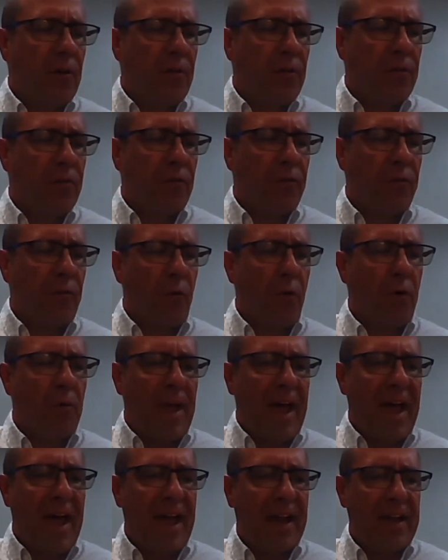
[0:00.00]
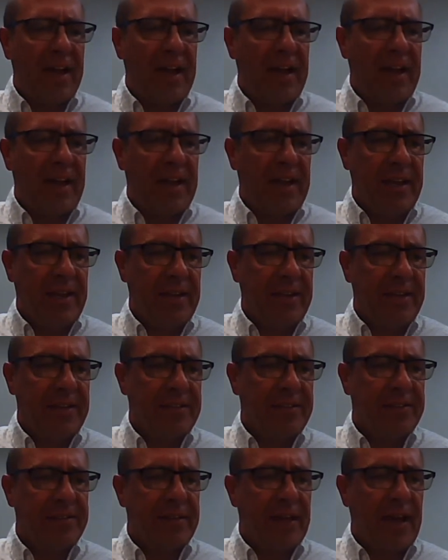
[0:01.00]
The format
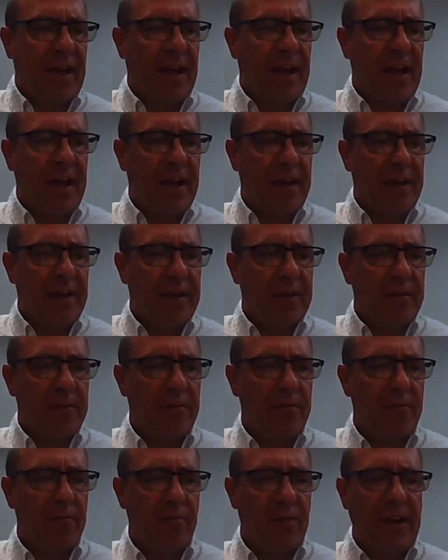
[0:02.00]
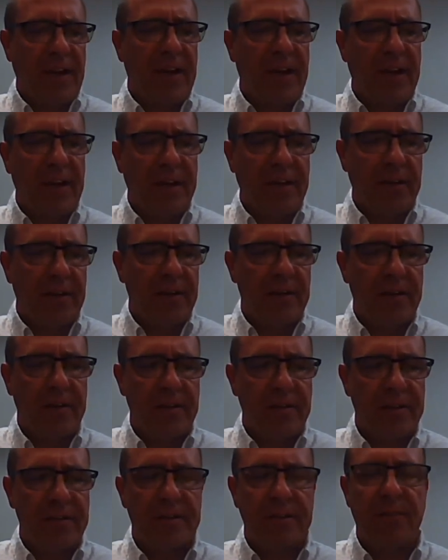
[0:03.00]
is reading,
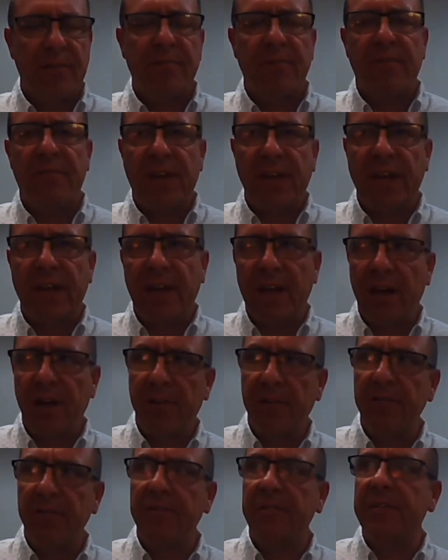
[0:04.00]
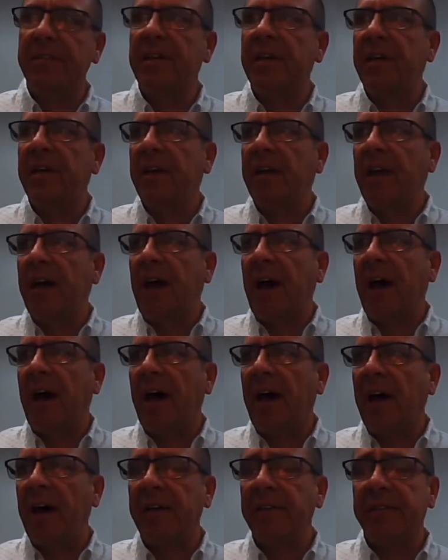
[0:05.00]
some videos,
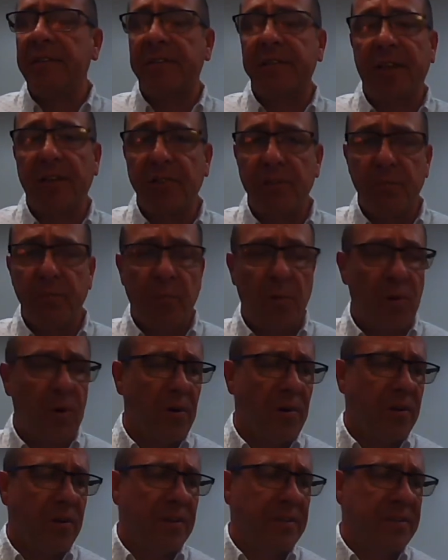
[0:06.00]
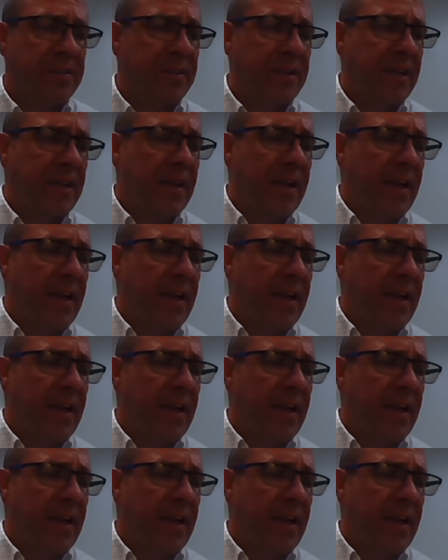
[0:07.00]
discussion boards.